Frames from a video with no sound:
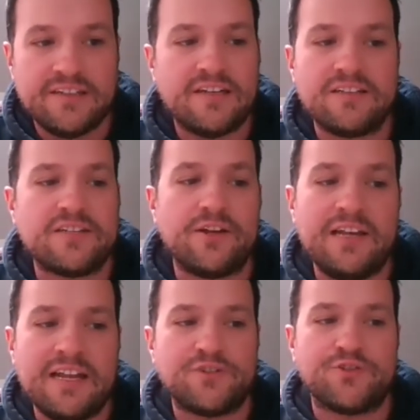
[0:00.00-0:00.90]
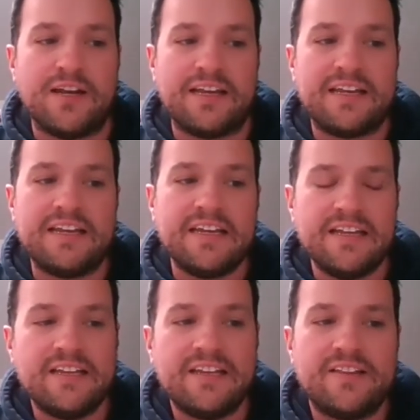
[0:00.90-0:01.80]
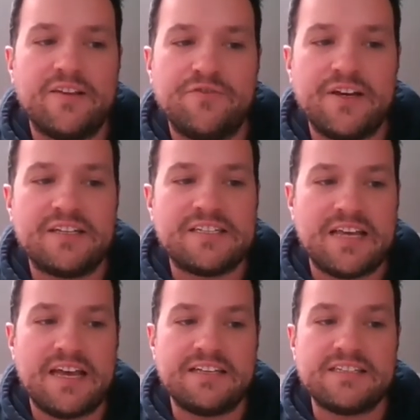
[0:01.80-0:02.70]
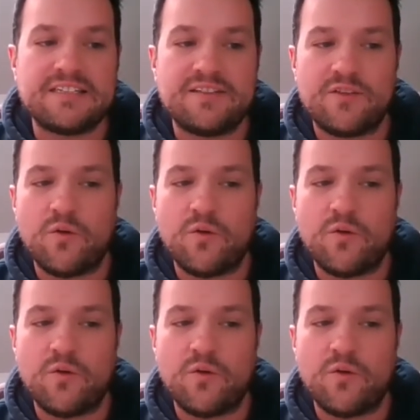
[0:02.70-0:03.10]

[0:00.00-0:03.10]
And so literally, the verse says,